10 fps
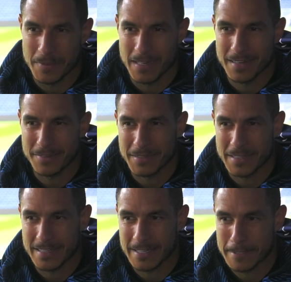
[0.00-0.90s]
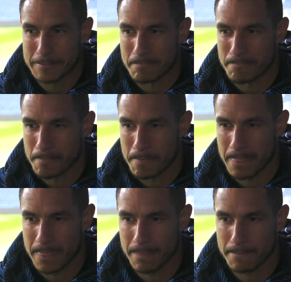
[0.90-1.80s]
But I think, you
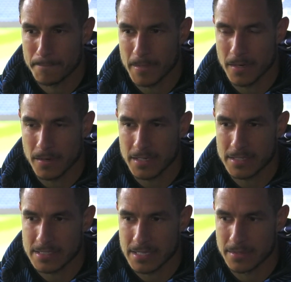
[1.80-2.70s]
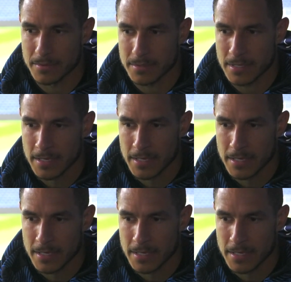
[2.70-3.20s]
know, like I say, we're,